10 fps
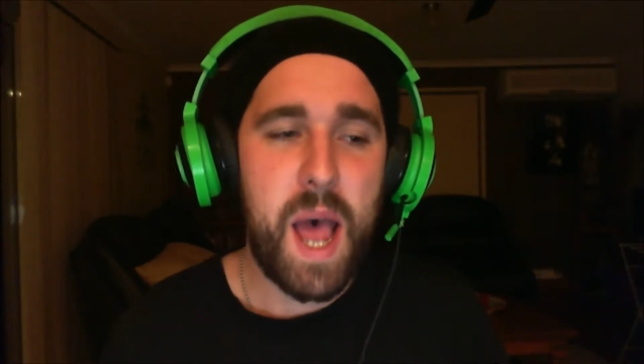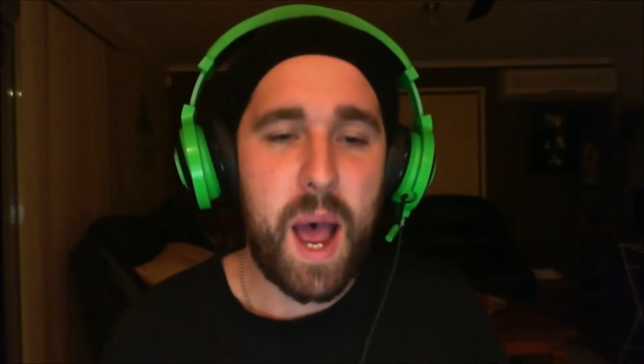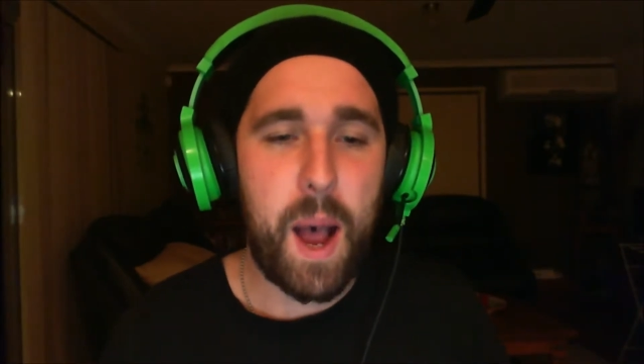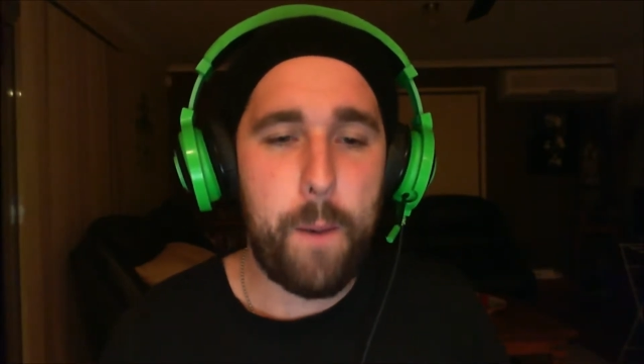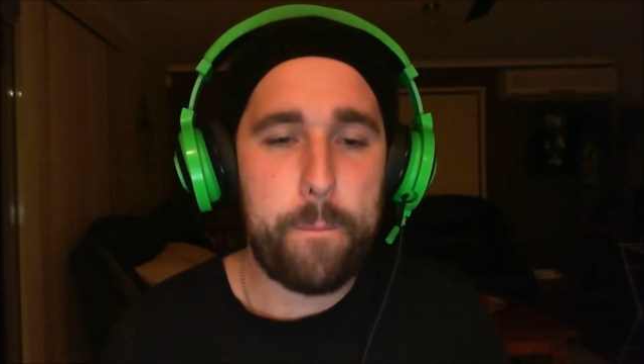
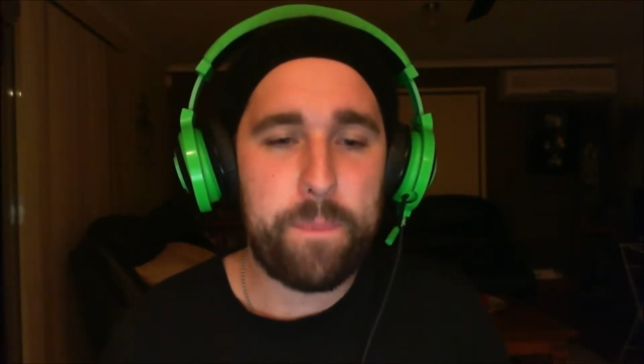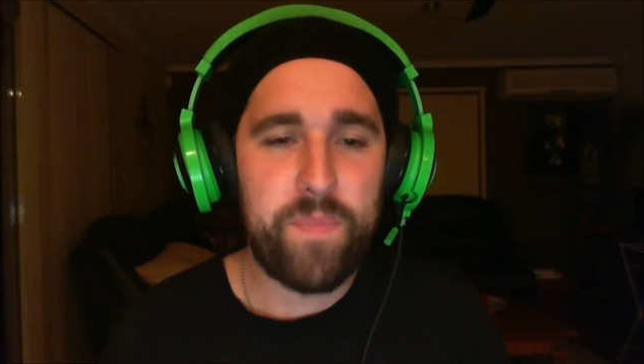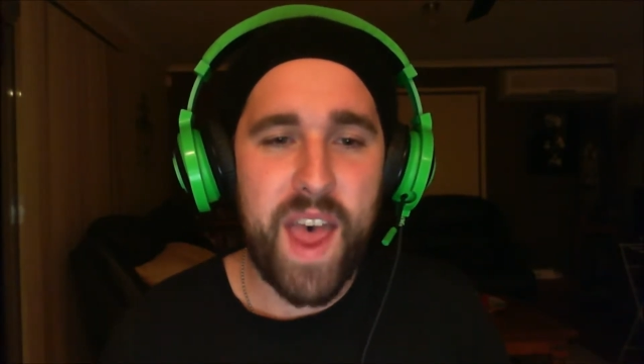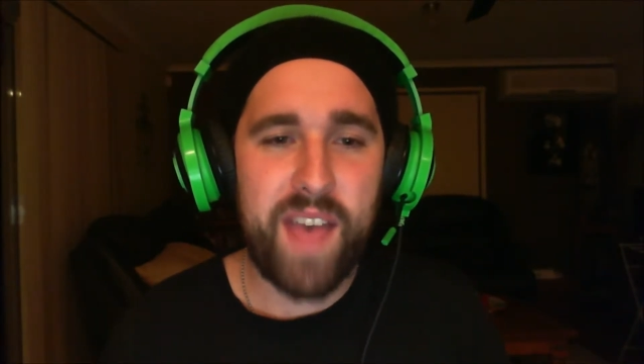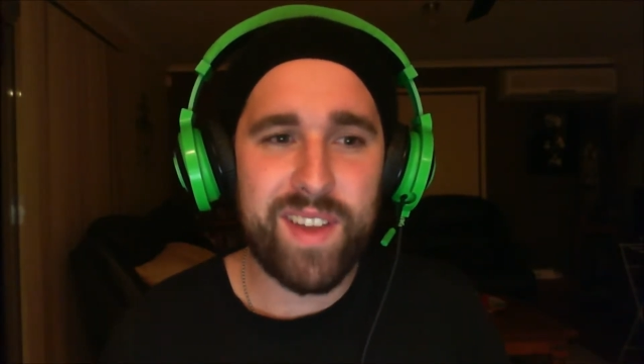Um,
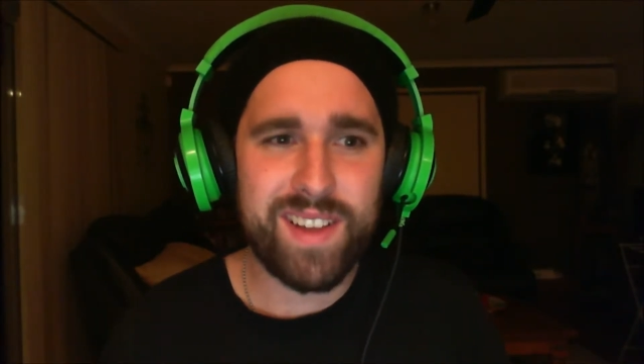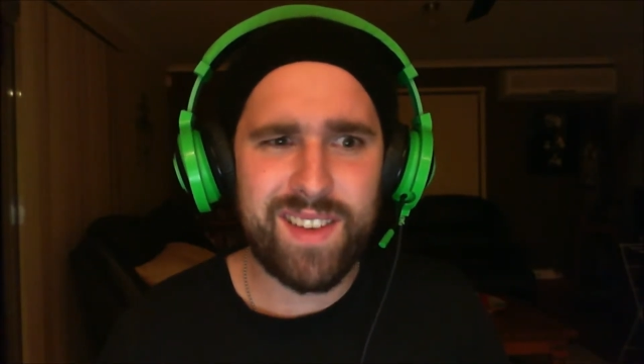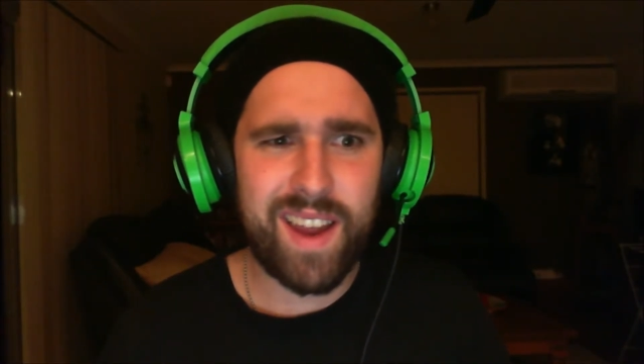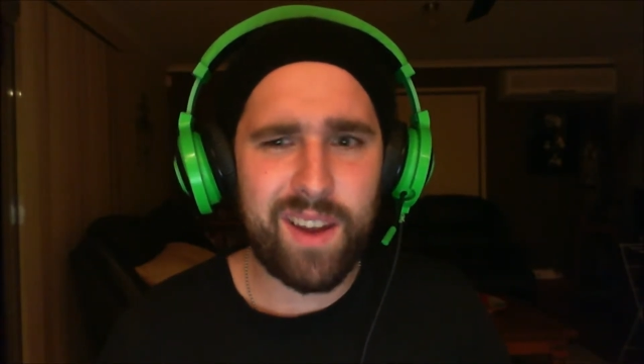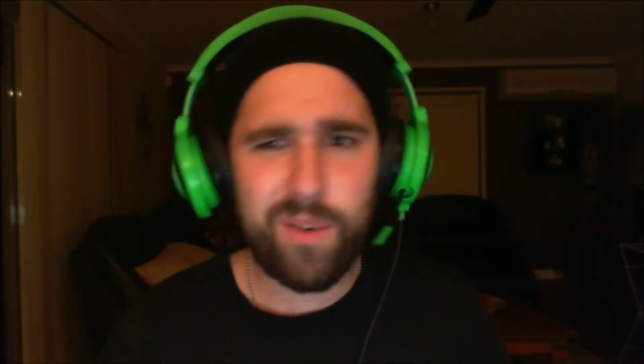and there's
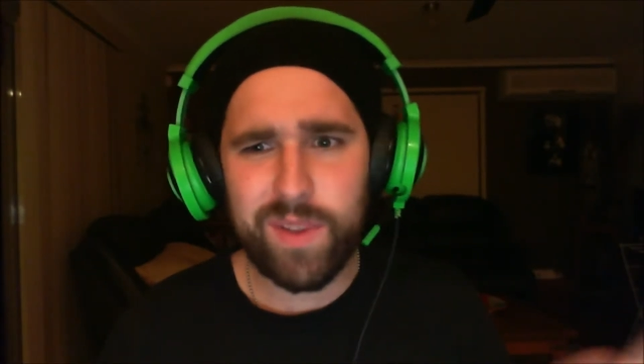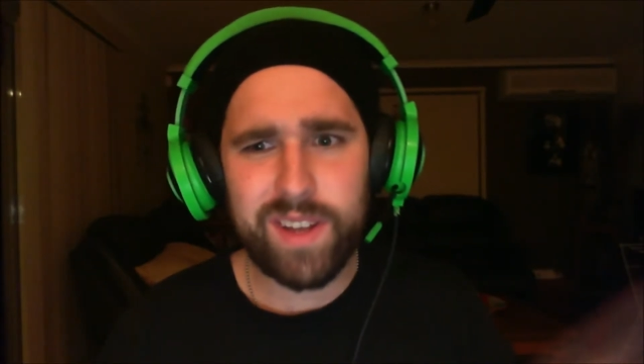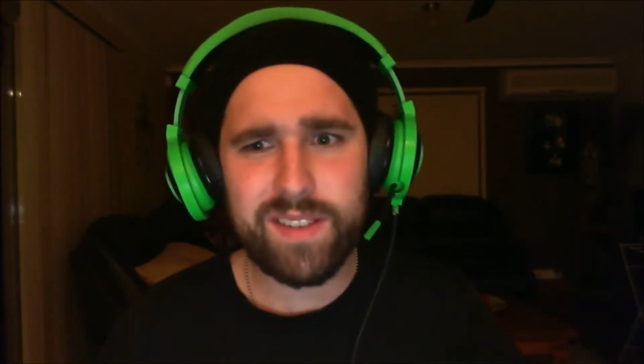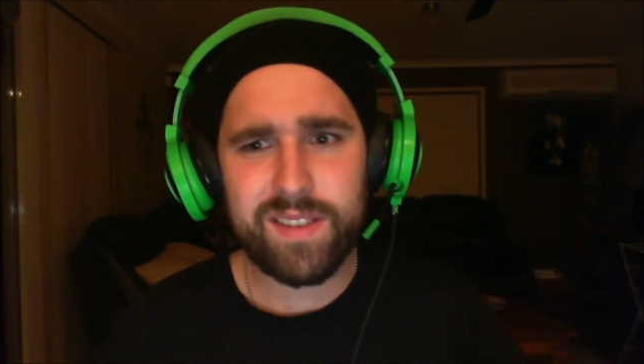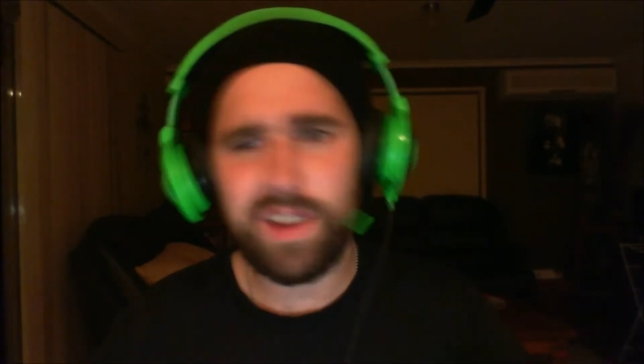like all
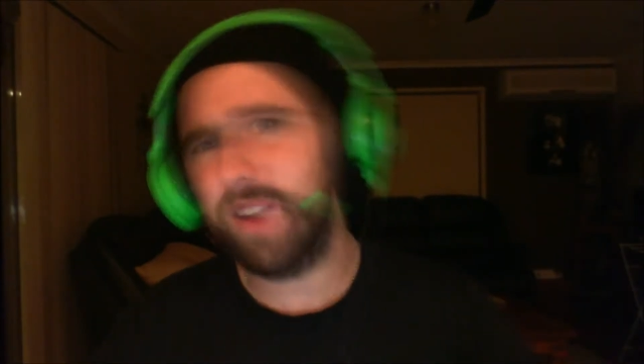these